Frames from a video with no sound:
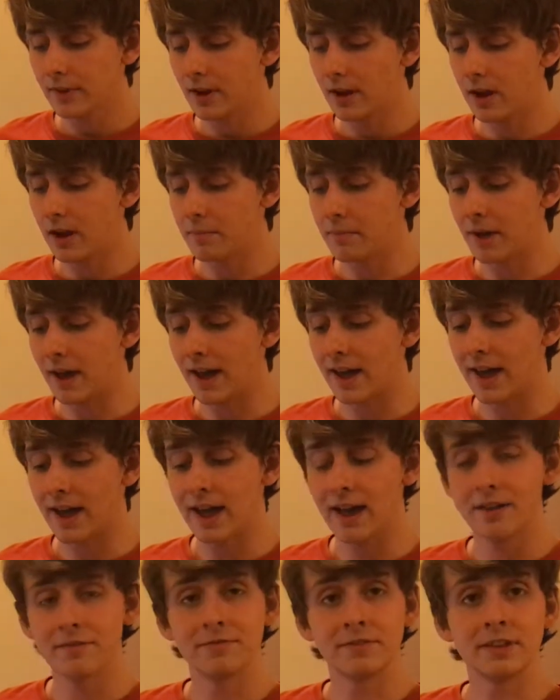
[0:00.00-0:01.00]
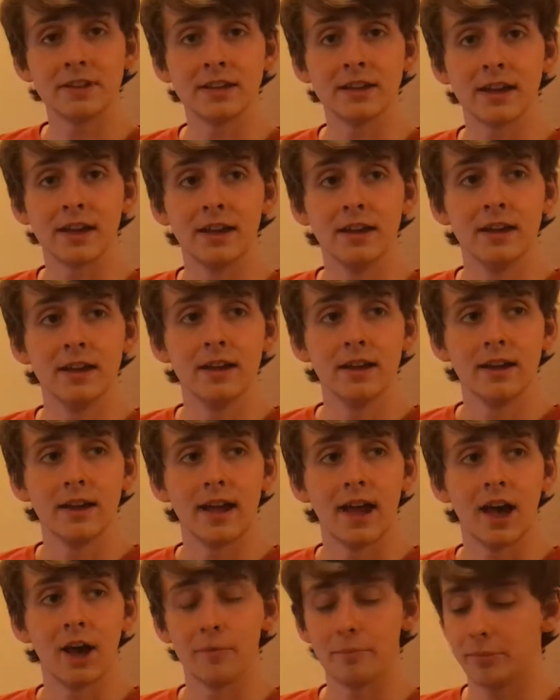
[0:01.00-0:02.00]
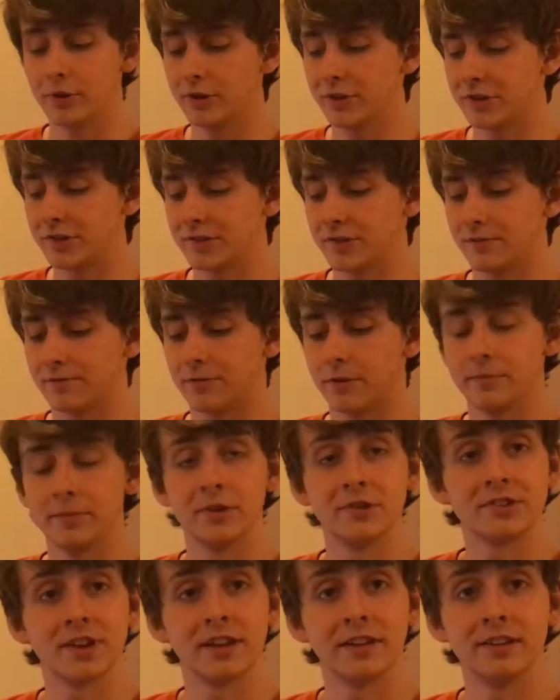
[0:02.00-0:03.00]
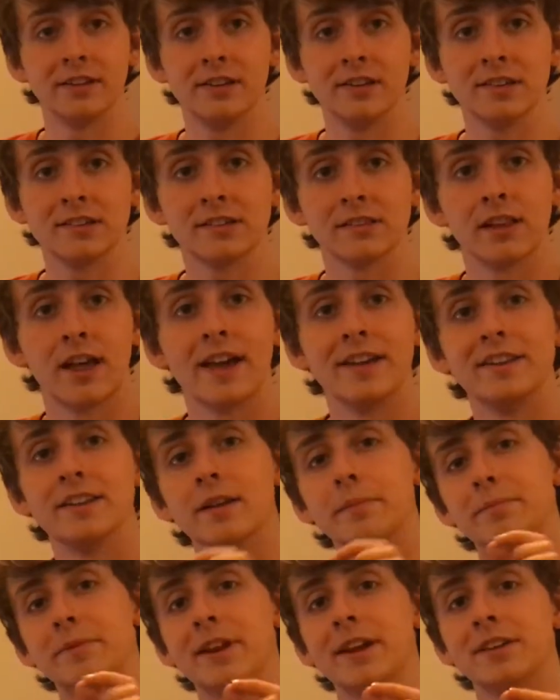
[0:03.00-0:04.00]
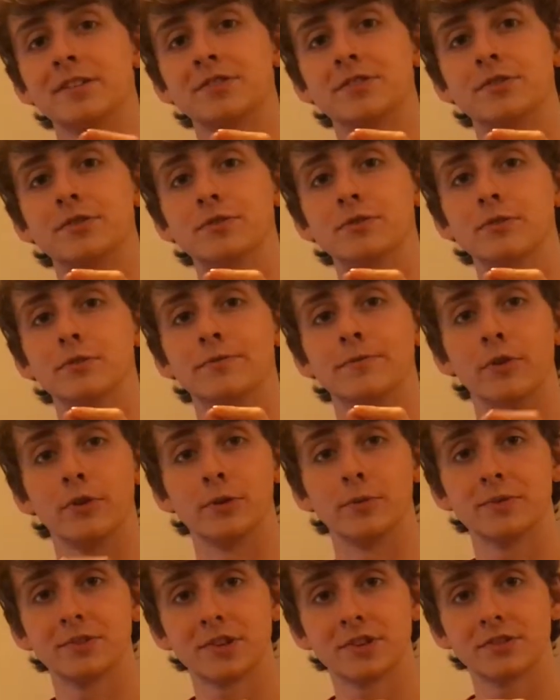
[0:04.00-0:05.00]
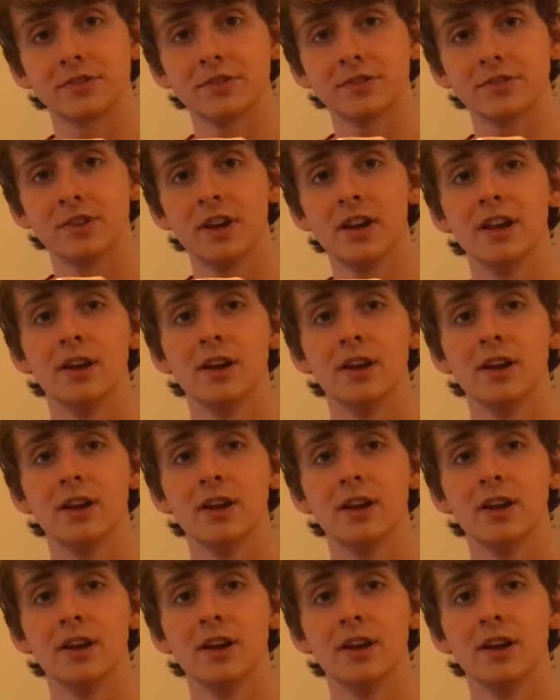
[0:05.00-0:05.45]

I have the outputs from those LEDs lined up next to photoresistors,